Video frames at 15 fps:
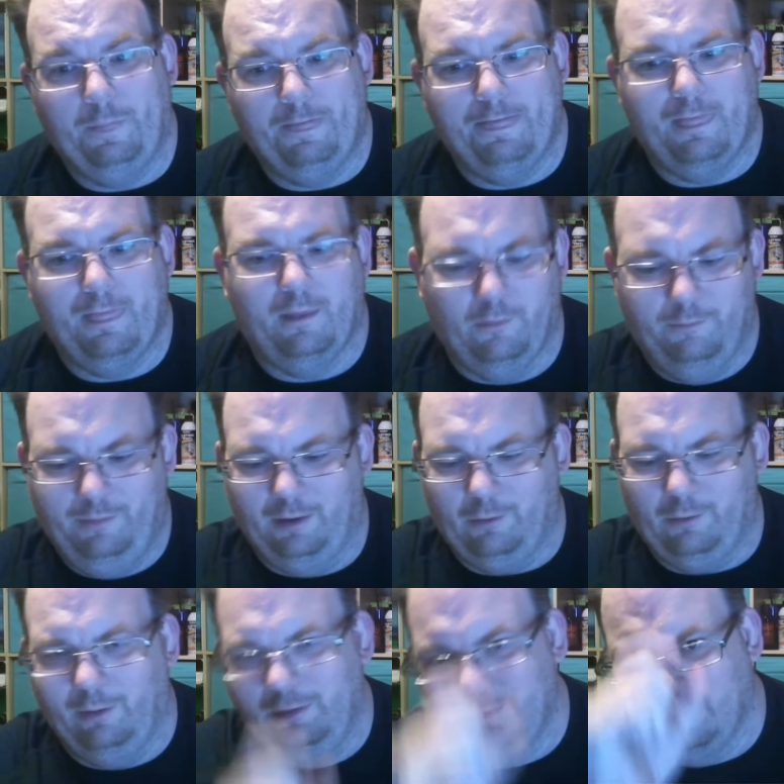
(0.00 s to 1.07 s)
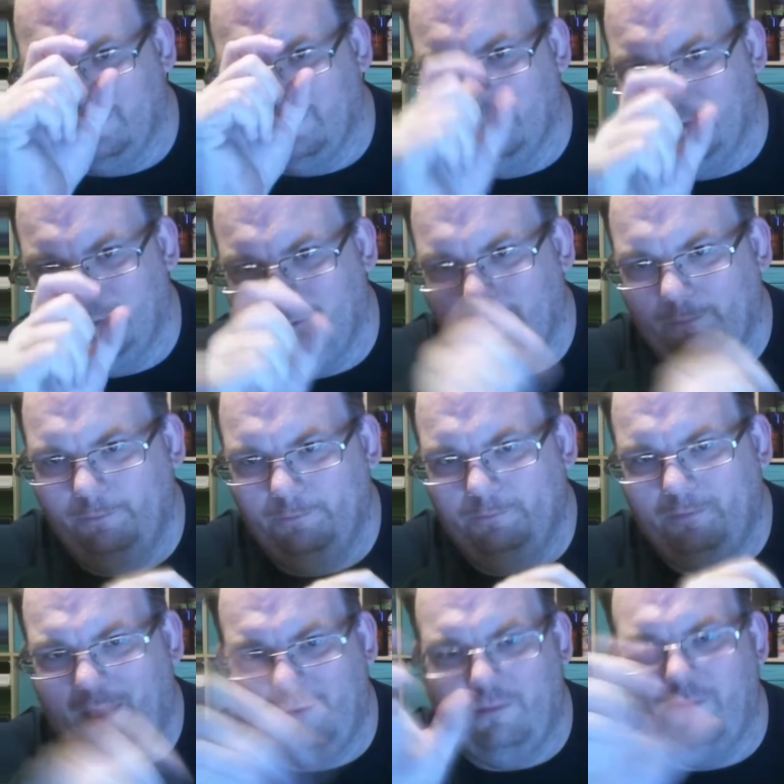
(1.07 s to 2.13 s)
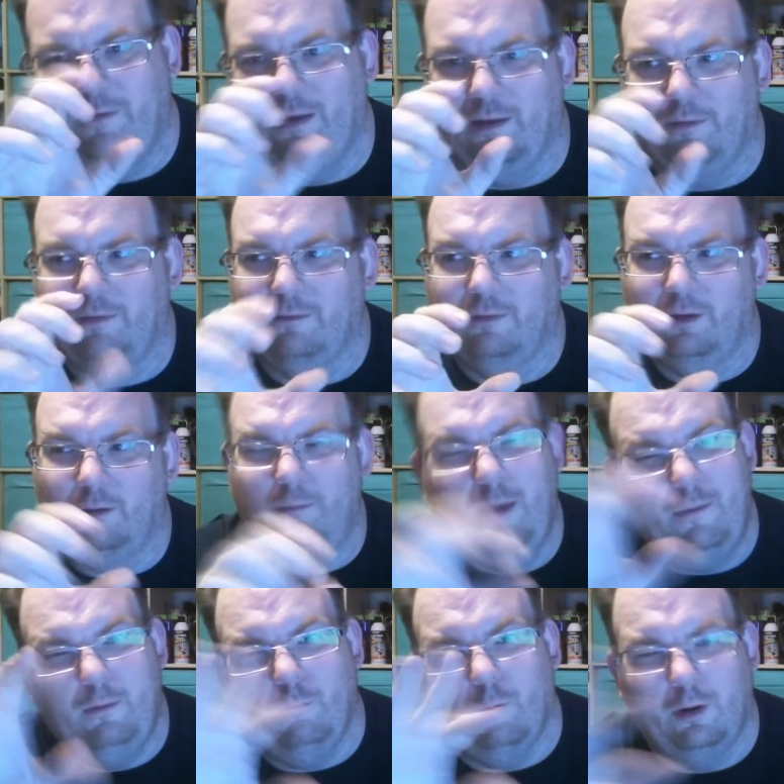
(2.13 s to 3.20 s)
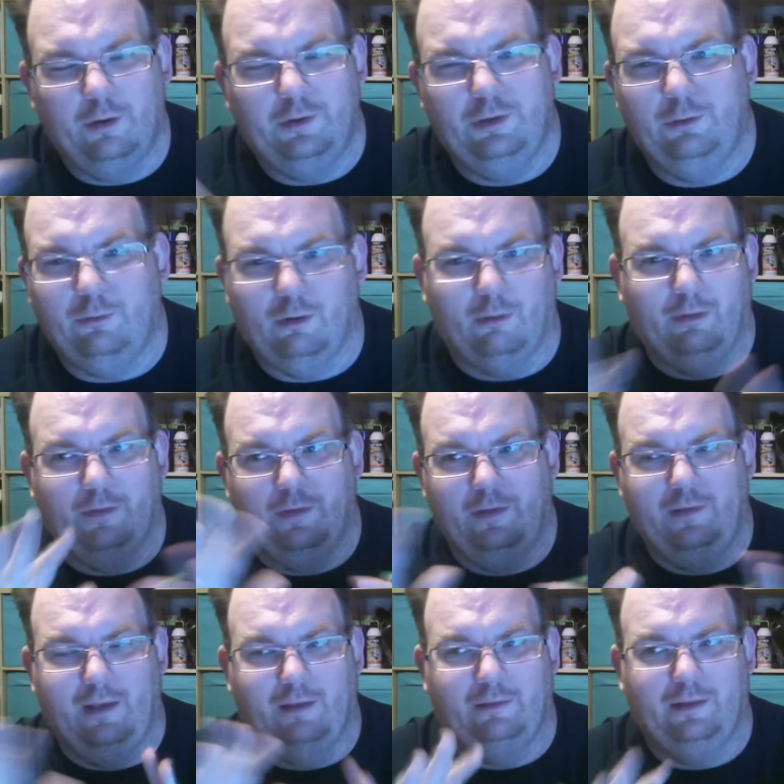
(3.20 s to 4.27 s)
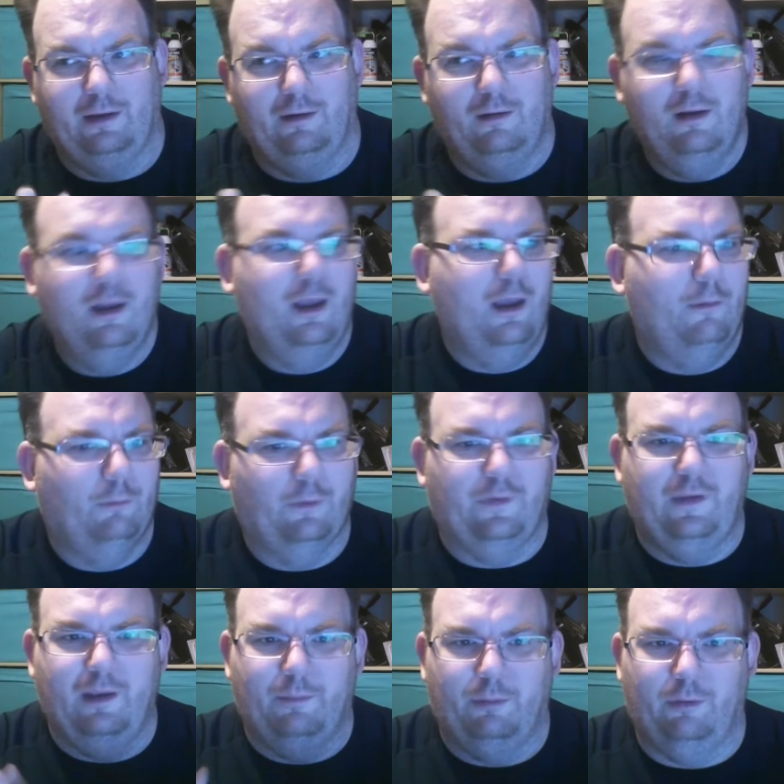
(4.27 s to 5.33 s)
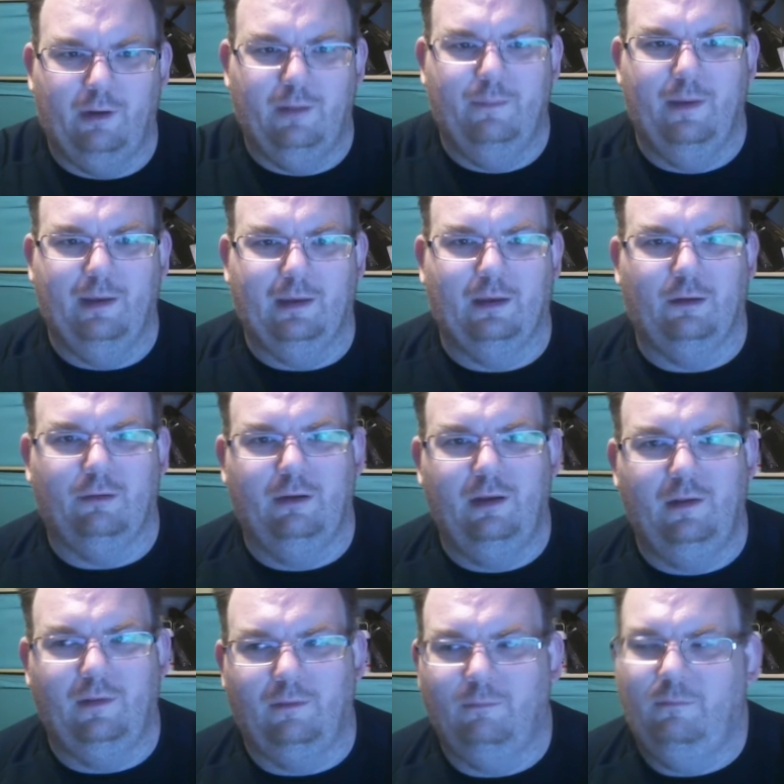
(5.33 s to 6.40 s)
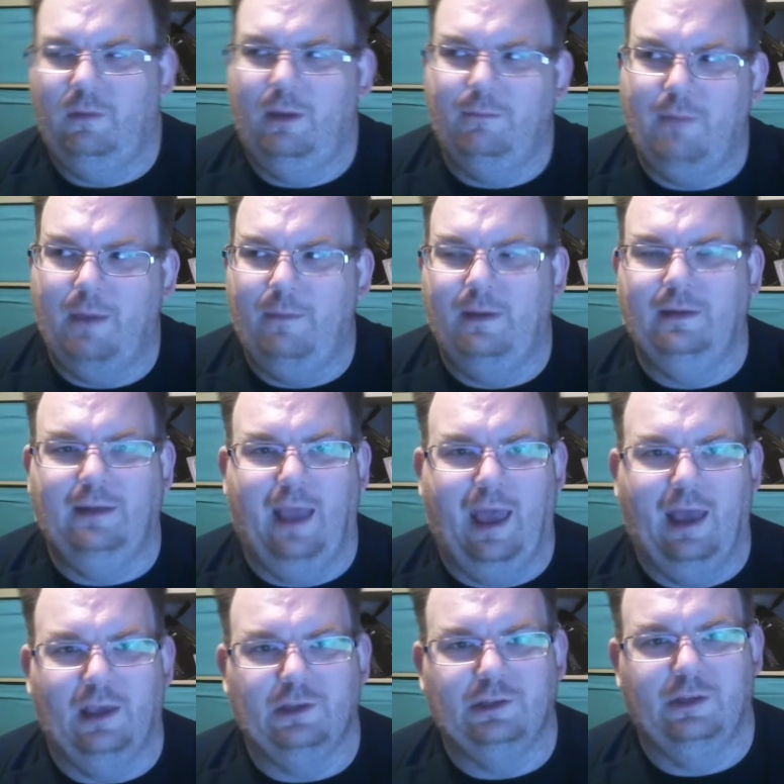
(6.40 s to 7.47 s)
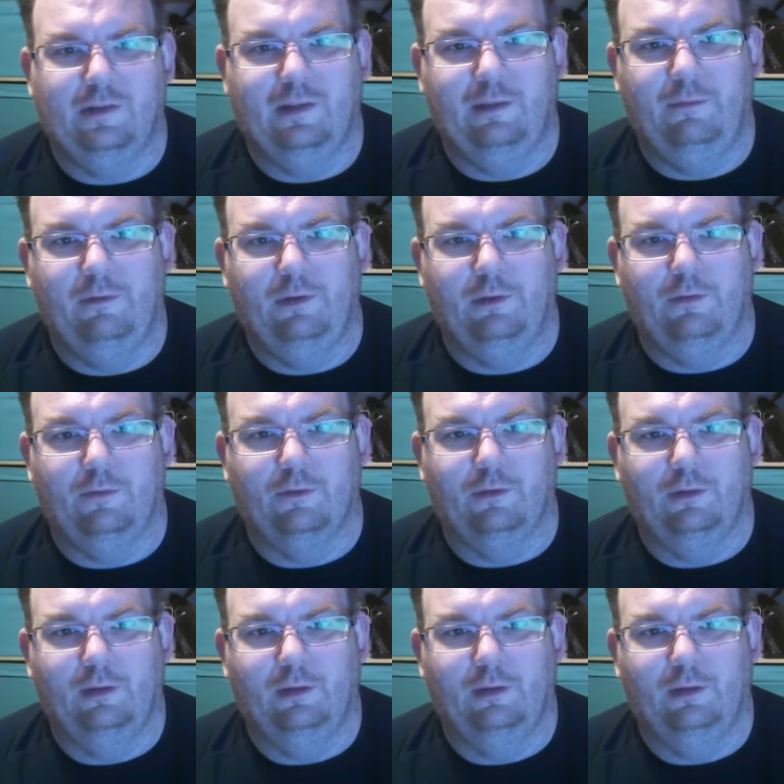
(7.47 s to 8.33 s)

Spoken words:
So Bitcoin just a little, everything else a little, maybe one or two currencies out there will see a pretty big increase. Maybe Dash, it seems useful.